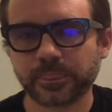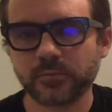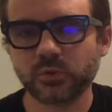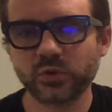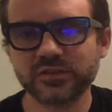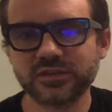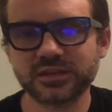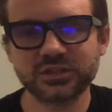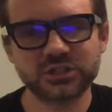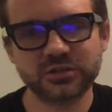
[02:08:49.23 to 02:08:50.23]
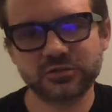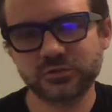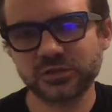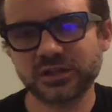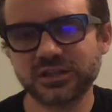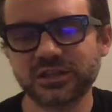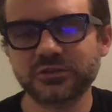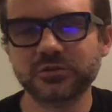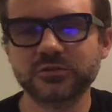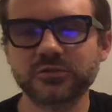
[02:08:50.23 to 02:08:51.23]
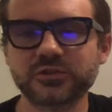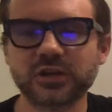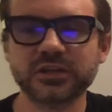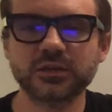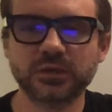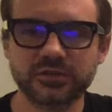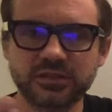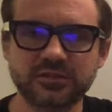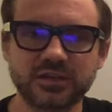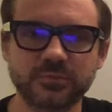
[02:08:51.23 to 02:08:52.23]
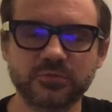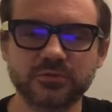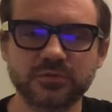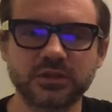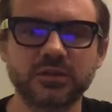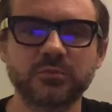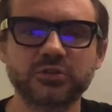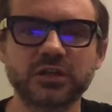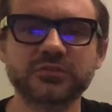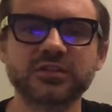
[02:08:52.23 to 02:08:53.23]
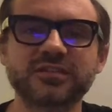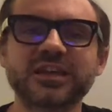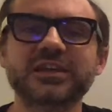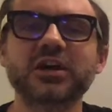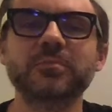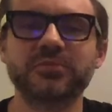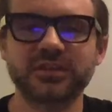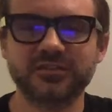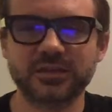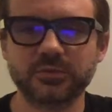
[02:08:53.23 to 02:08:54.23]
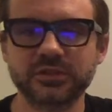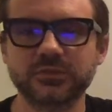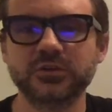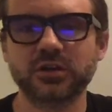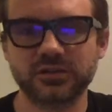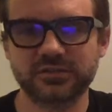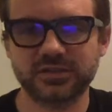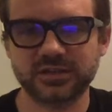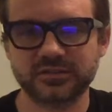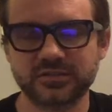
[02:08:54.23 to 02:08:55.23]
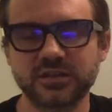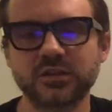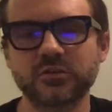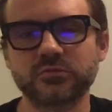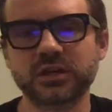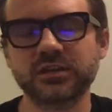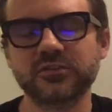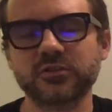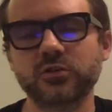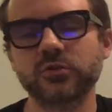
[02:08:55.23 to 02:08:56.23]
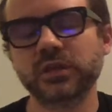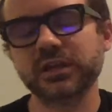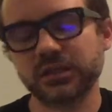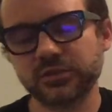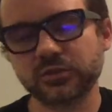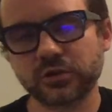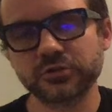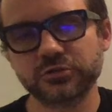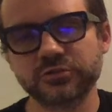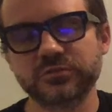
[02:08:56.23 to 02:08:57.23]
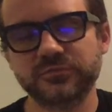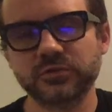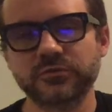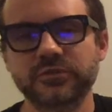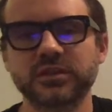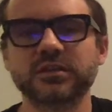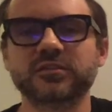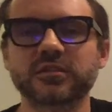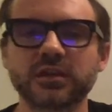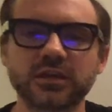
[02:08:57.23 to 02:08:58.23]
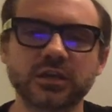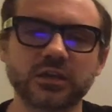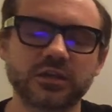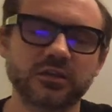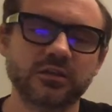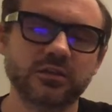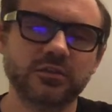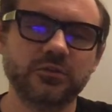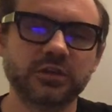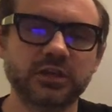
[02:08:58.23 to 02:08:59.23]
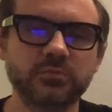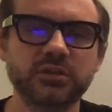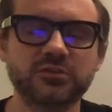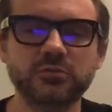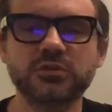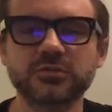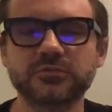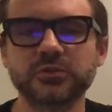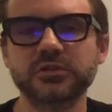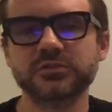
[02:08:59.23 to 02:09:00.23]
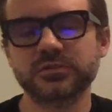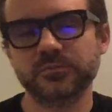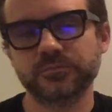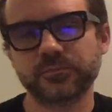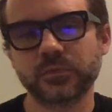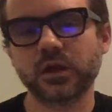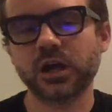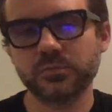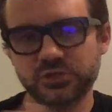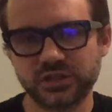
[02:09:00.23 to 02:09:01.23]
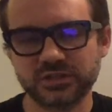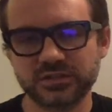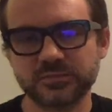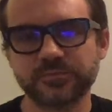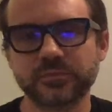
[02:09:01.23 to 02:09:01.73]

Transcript: but once again, Sherry, you're doing it again. You're, you're talking about the example, but you have to set up the example and give context, right? So, like in the larger sphere of things, there can be two different objects.